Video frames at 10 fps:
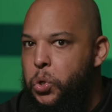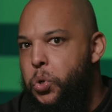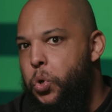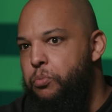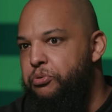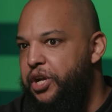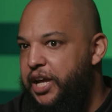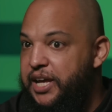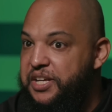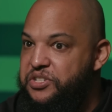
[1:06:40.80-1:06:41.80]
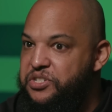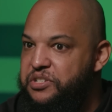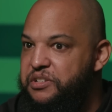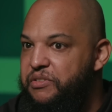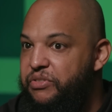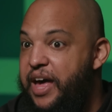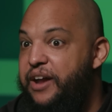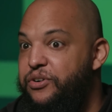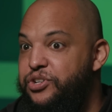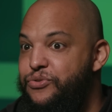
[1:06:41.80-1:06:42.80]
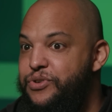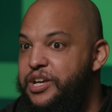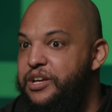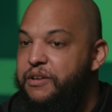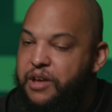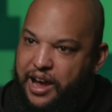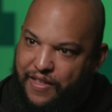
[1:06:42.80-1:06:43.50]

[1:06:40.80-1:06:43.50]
whole brigades that are doing it,